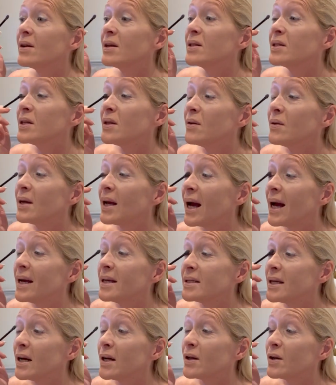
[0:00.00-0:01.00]
a
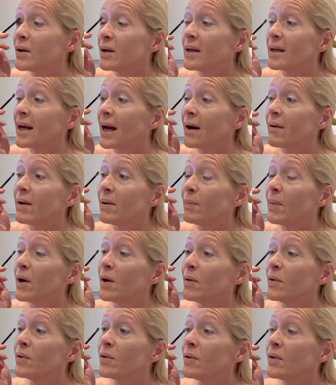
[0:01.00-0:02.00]
suitcase. I couldn't carry
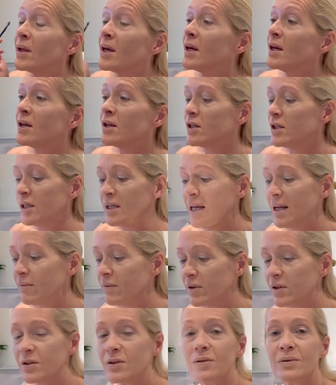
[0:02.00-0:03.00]
both. She'd
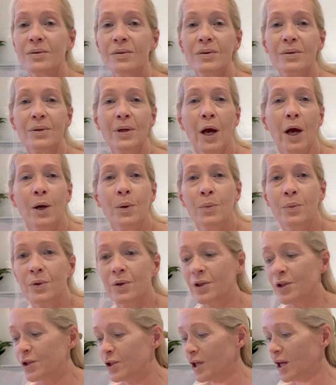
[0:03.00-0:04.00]
never cope
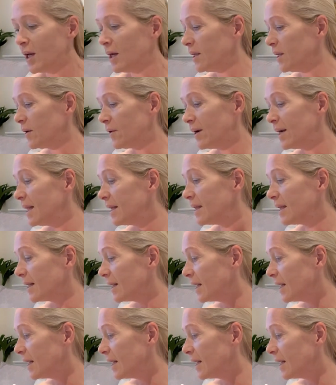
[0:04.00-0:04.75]
with the journey or anything